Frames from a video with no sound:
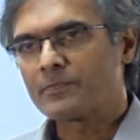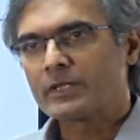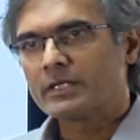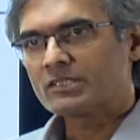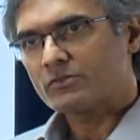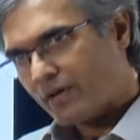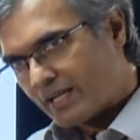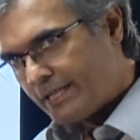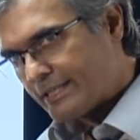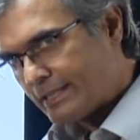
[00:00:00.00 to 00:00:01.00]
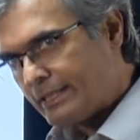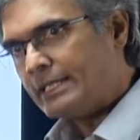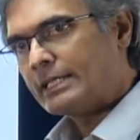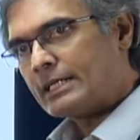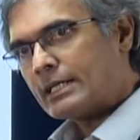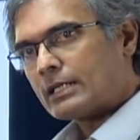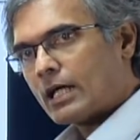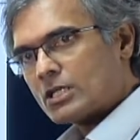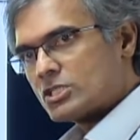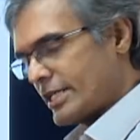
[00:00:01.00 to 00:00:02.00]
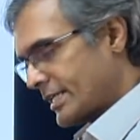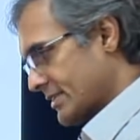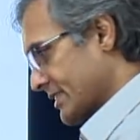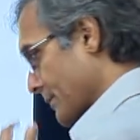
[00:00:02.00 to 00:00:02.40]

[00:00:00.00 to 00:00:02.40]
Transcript: This is a fairly detailed and large data set,